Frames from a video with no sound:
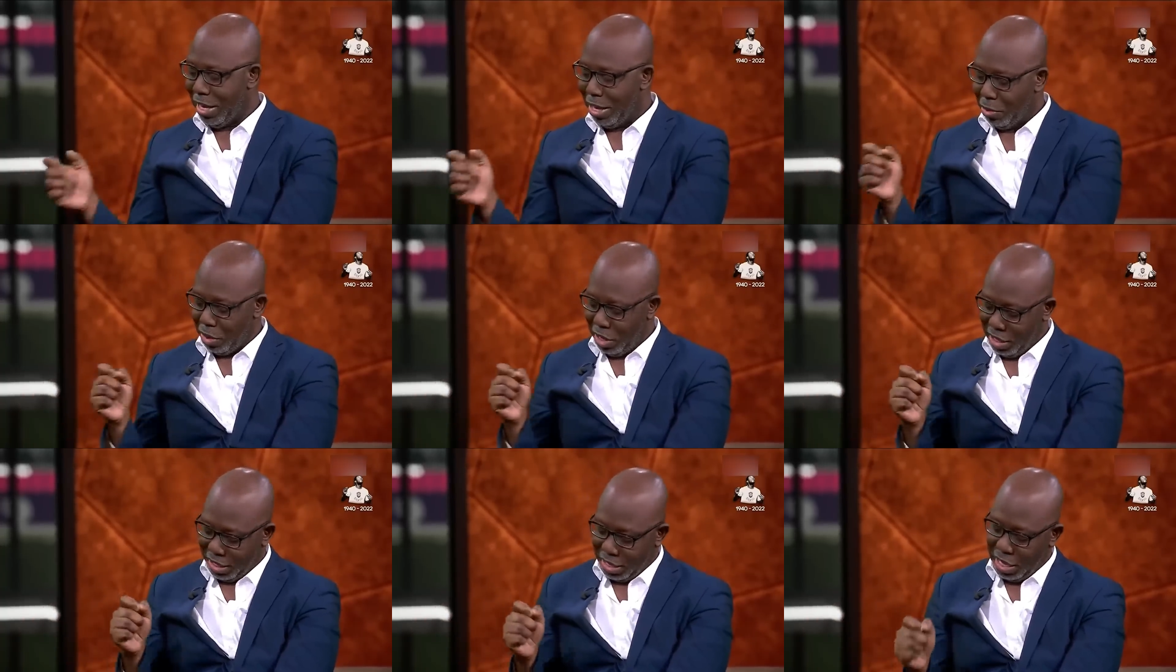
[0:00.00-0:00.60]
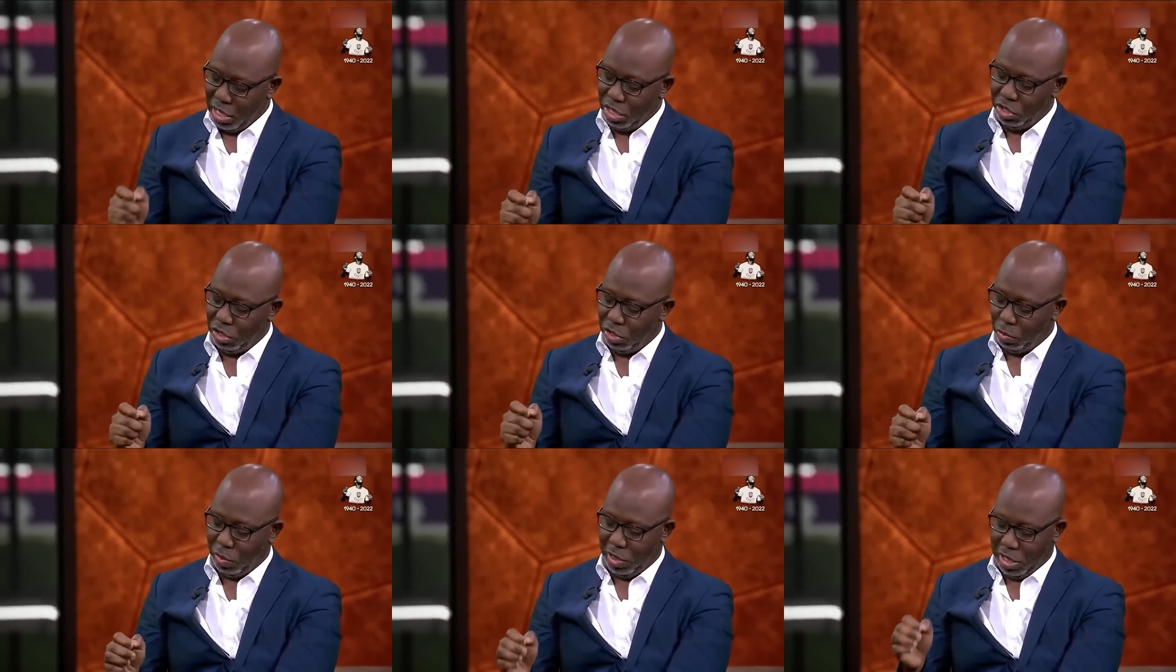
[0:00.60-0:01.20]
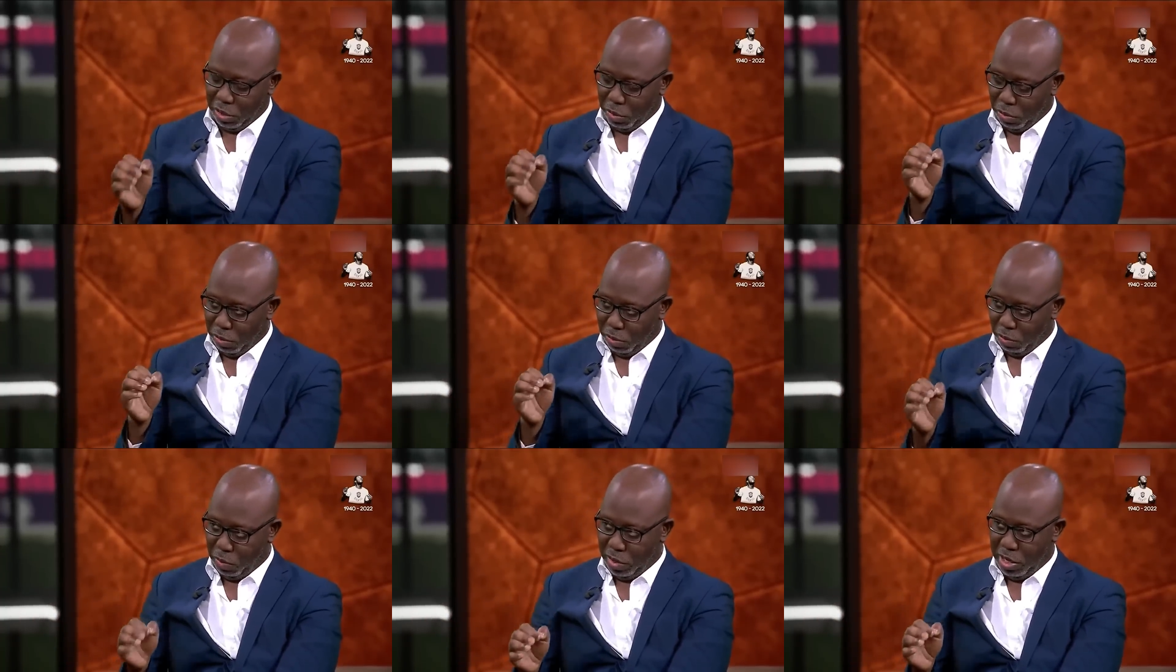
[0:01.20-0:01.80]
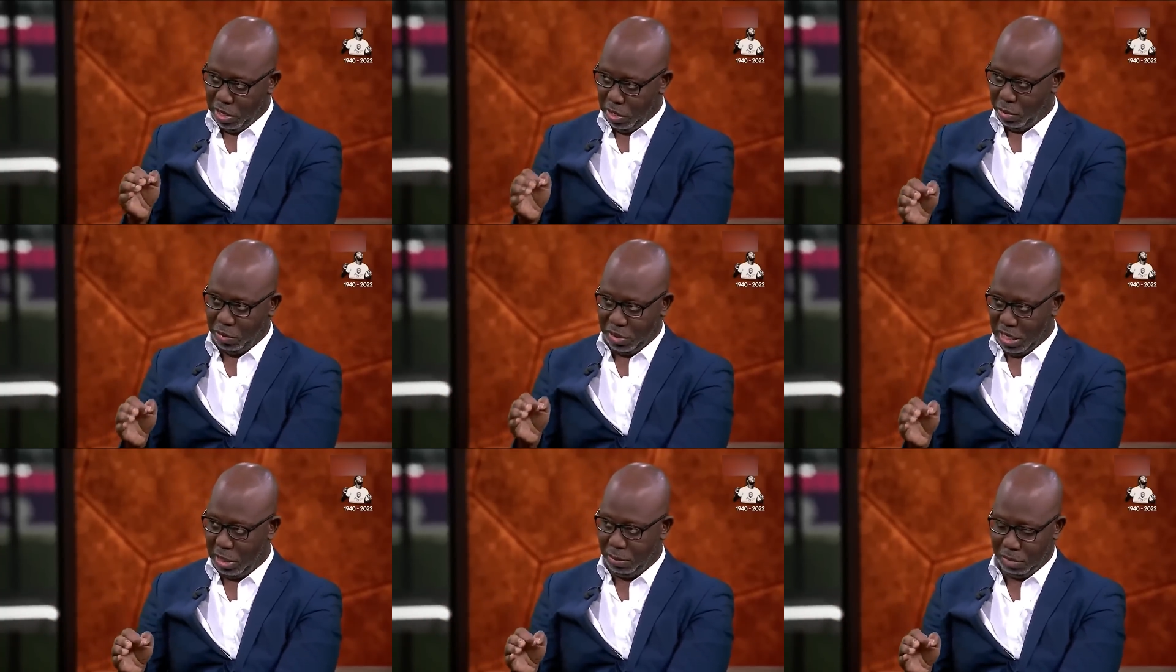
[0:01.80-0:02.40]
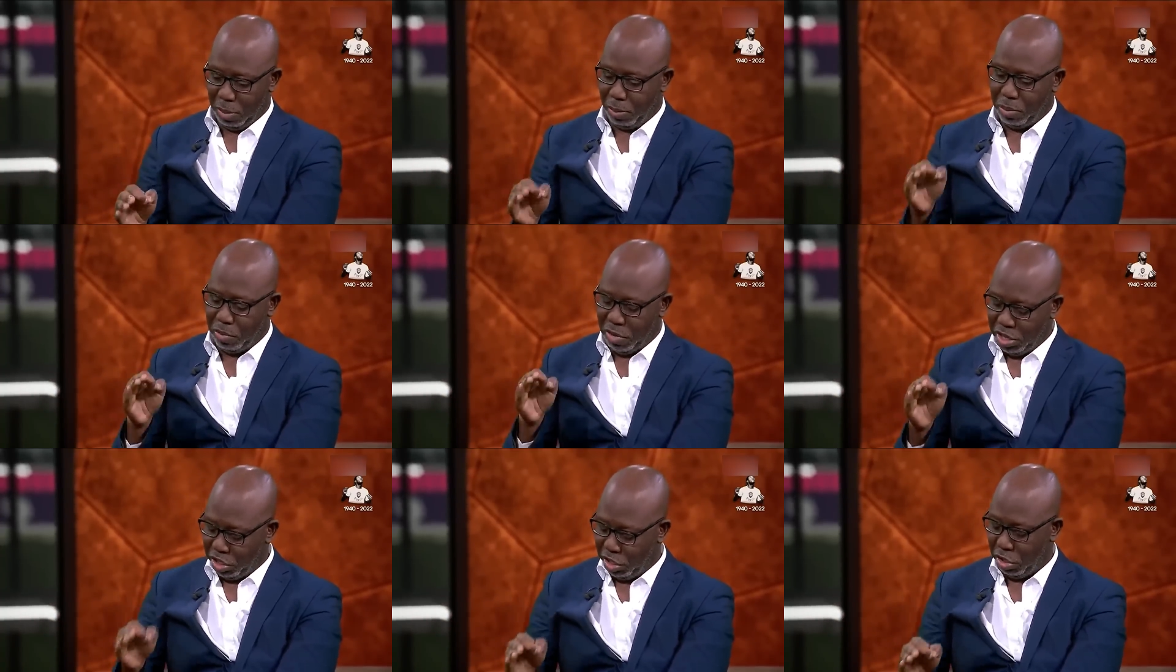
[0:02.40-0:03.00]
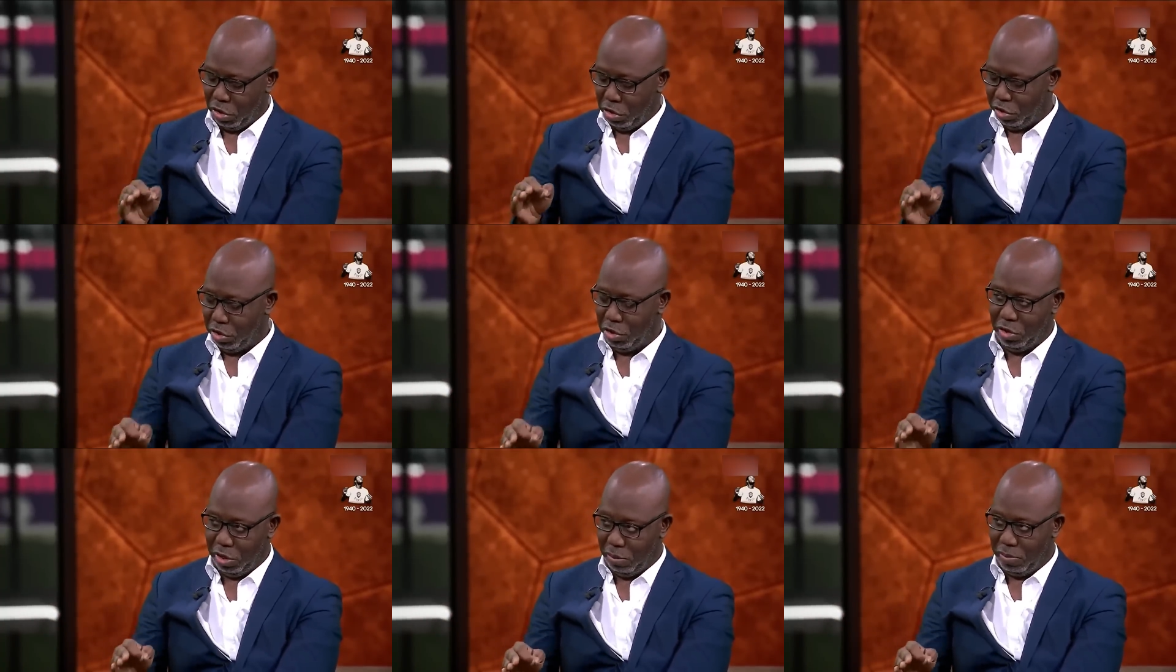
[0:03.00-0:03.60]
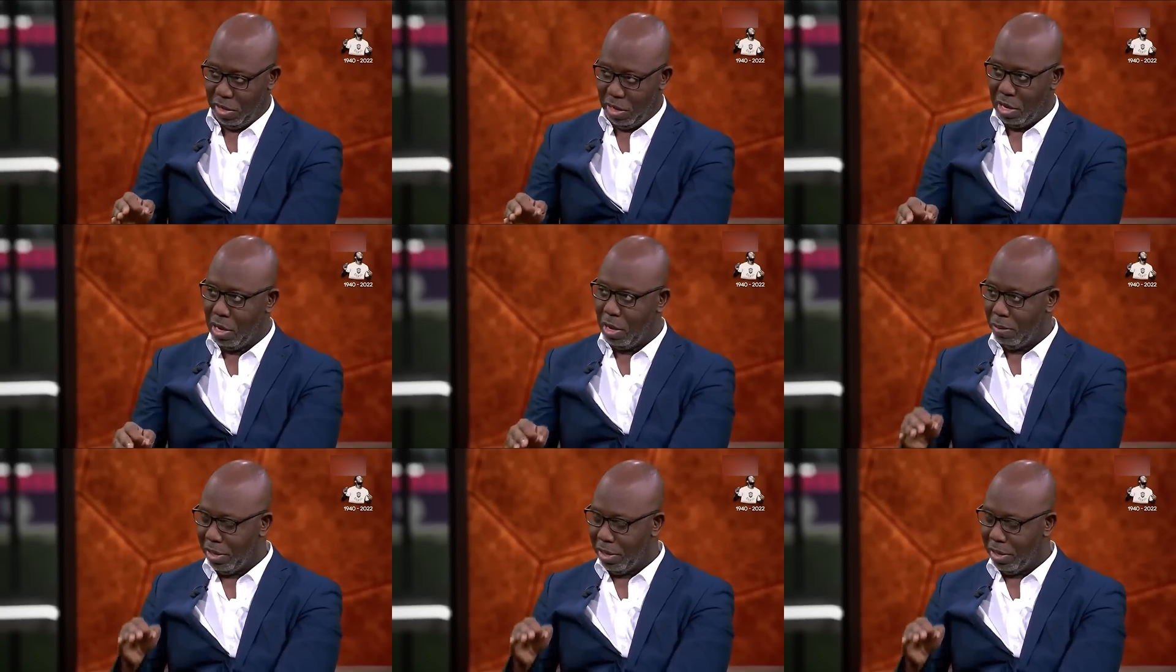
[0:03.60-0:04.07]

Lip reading: And there were occasions where they couldn't win those games. The pressure got to them.